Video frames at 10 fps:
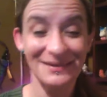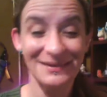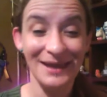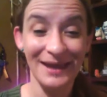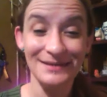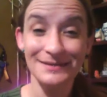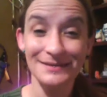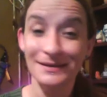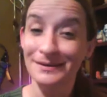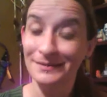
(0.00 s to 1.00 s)
And
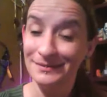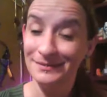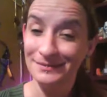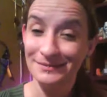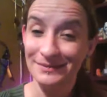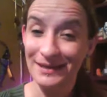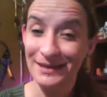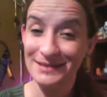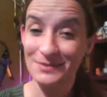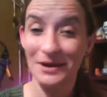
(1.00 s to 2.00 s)

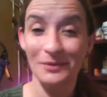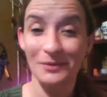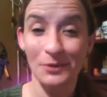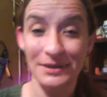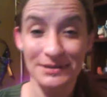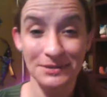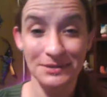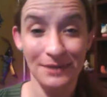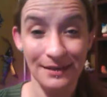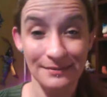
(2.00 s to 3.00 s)
that's where I'm going
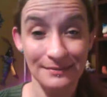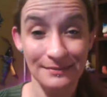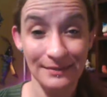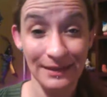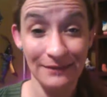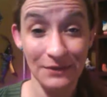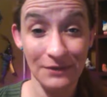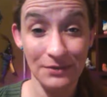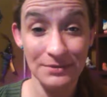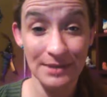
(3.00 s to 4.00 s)
to leave
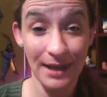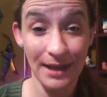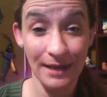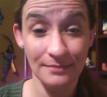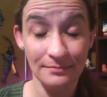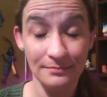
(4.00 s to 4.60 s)
you tonight,